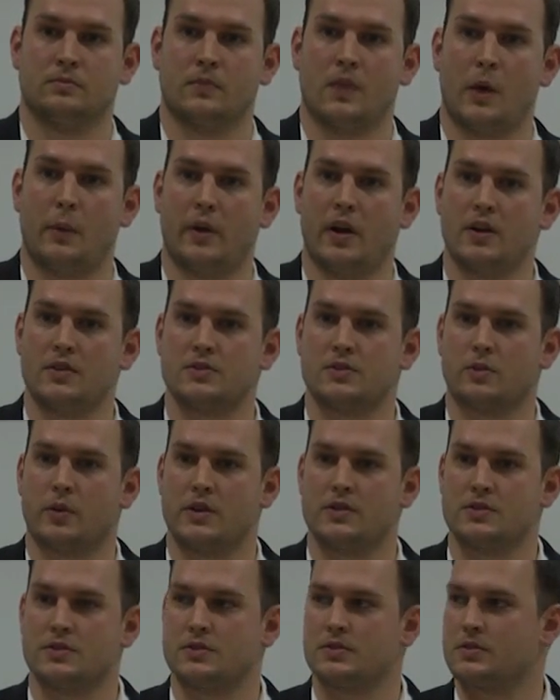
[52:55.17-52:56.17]
Anyone else?
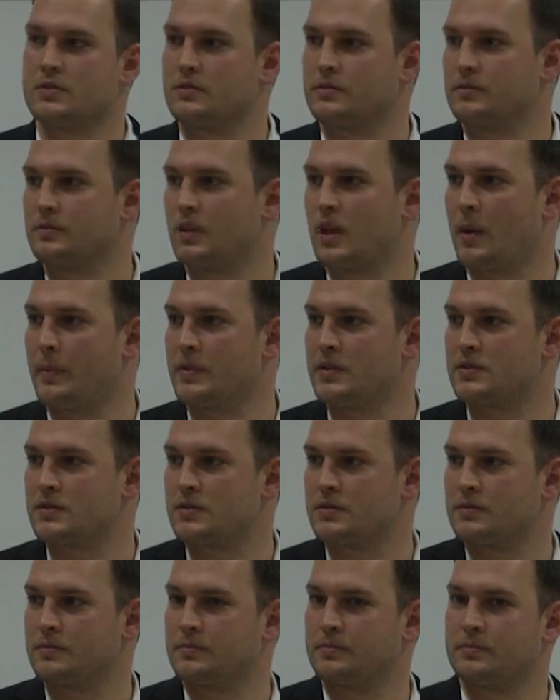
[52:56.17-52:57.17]
Questions?
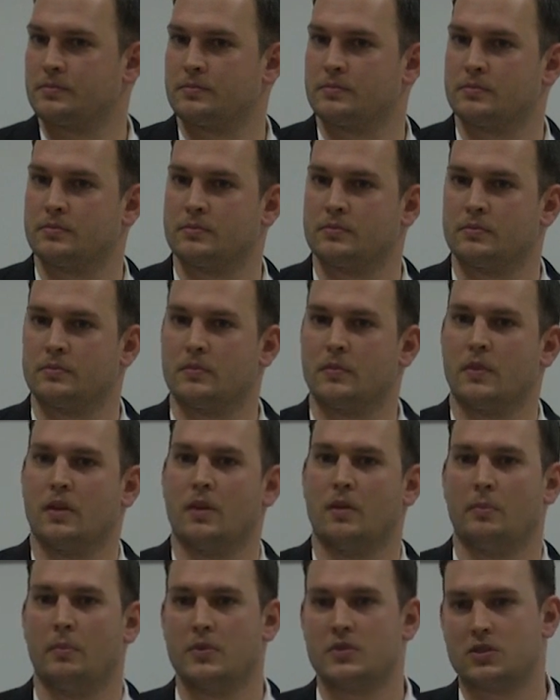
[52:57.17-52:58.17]
Comments?
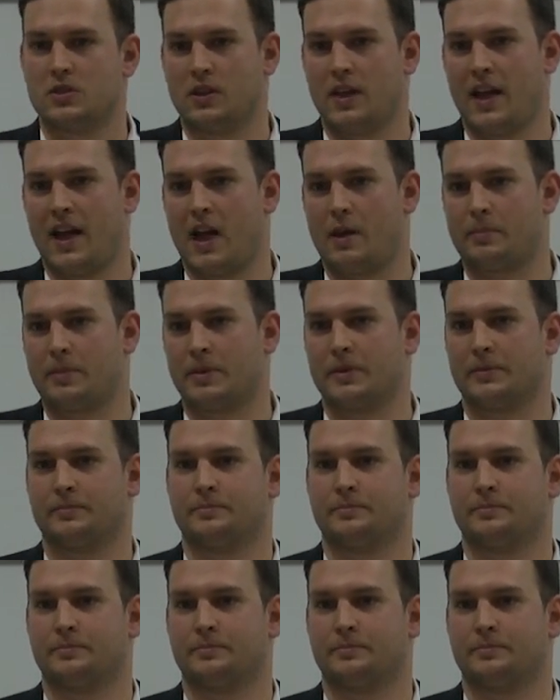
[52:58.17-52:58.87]
Mr. Lapp.